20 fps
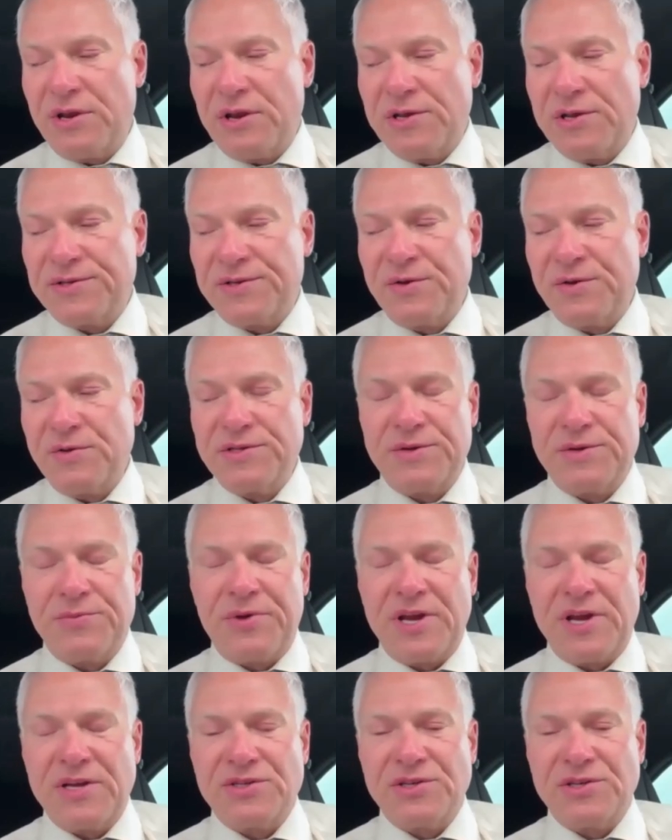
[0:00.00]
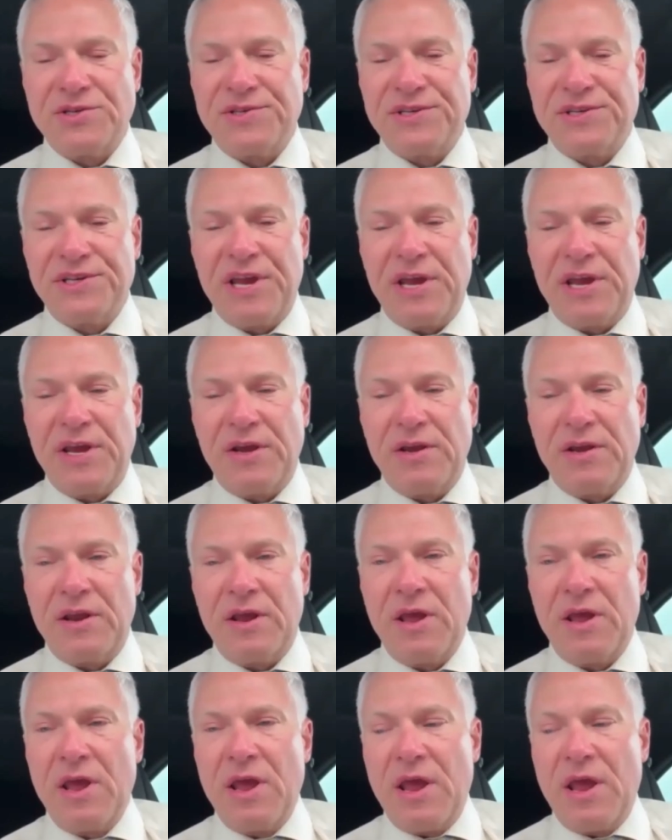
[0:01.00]
as soon as the patient's
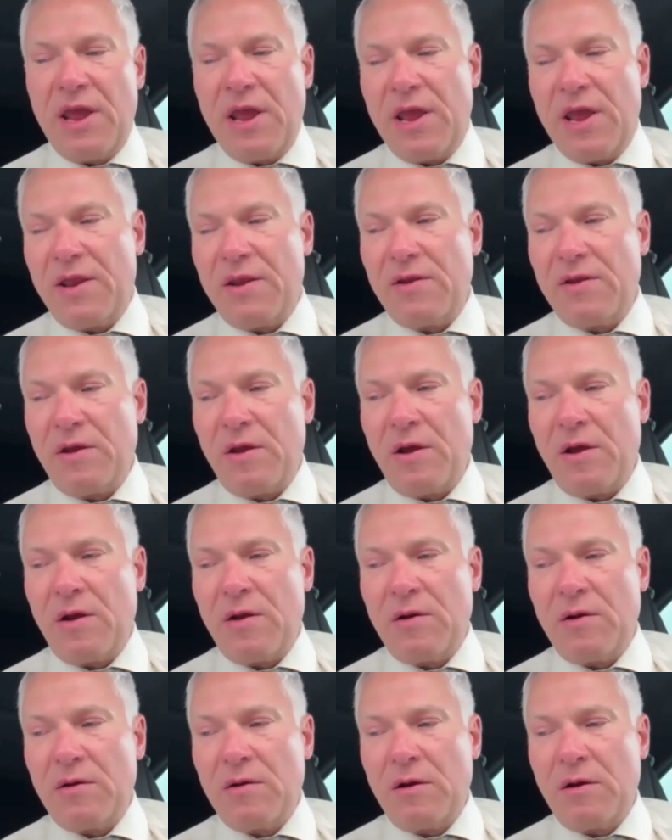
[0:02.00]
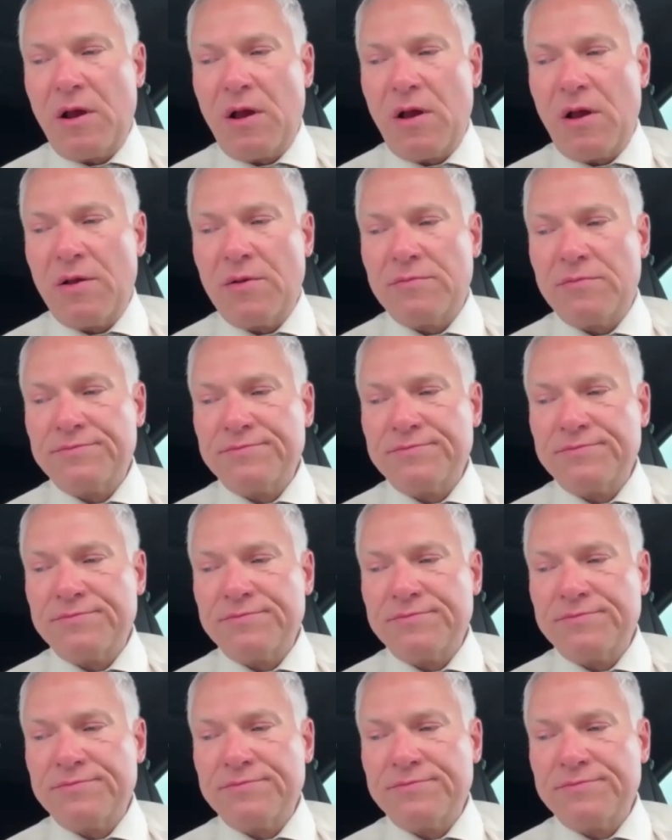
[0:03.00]
seen and our